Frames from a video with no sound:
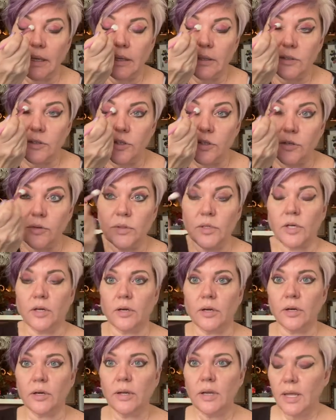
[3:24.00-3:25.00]

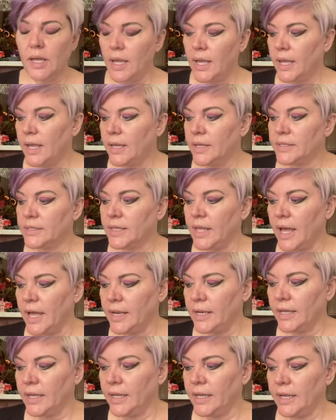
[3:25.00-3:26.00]
Jr. is
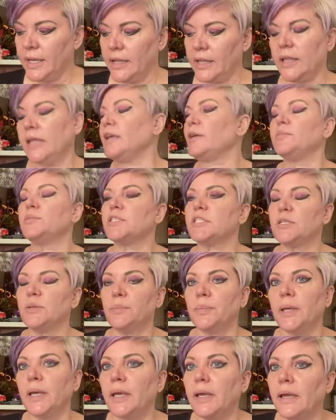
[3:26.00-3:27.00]
that he claims to
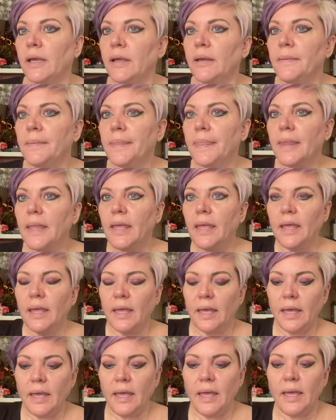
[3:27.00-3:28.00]
be
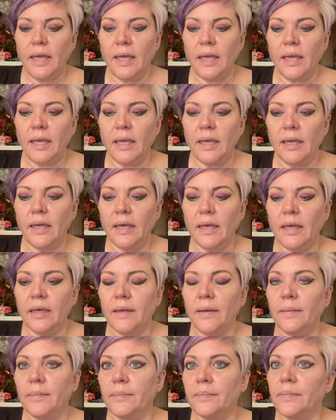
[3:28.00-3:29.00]
a,
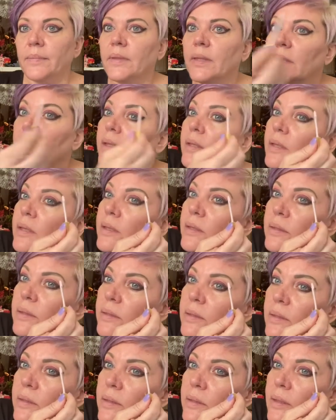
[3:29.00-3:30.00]
um,
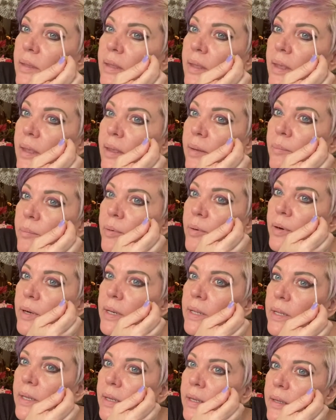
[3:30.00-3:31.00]
a
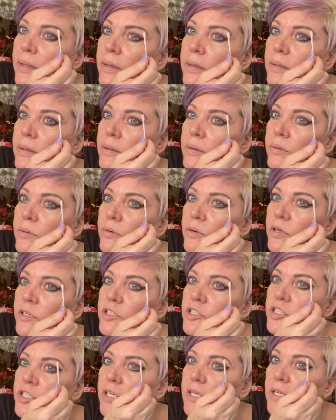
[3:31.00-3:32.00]
born-again
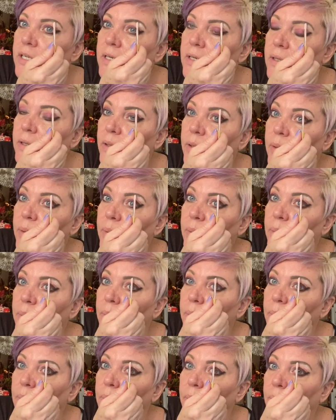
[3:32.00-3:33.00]
Christian
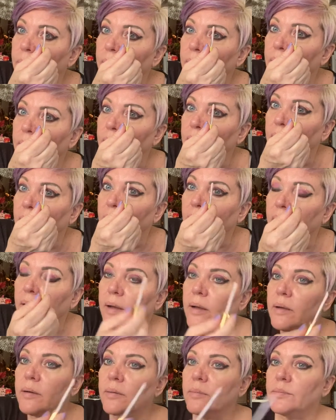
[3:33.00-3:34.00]
who
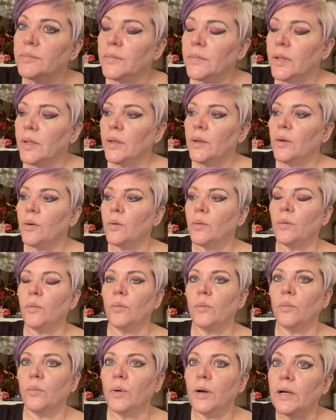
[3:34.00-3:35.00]
um,
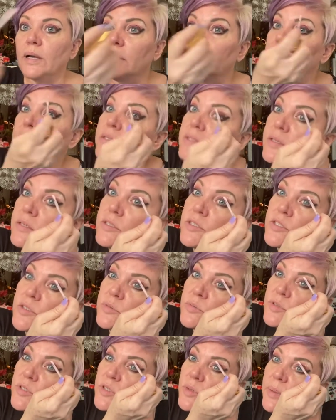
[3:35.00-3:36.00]
was
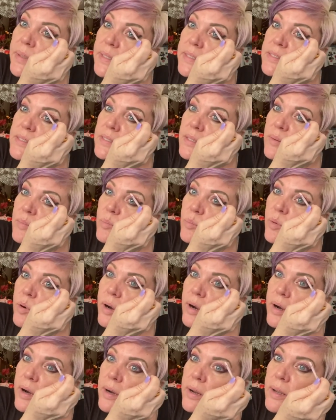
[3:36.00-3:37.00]
doing some
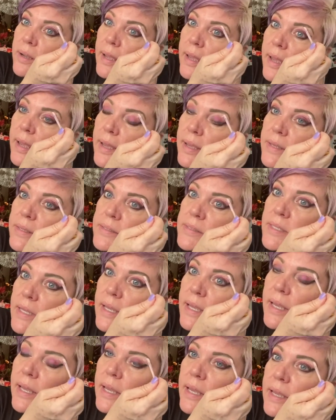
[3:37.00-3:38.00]
work as
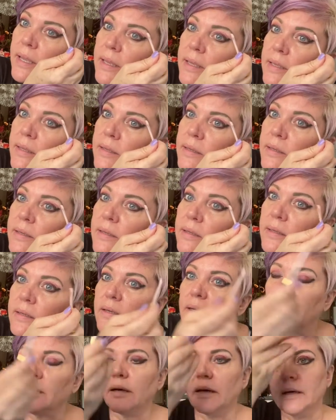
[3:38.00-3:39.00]
a
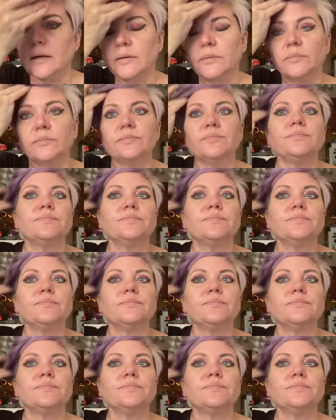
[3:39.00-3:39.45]
um,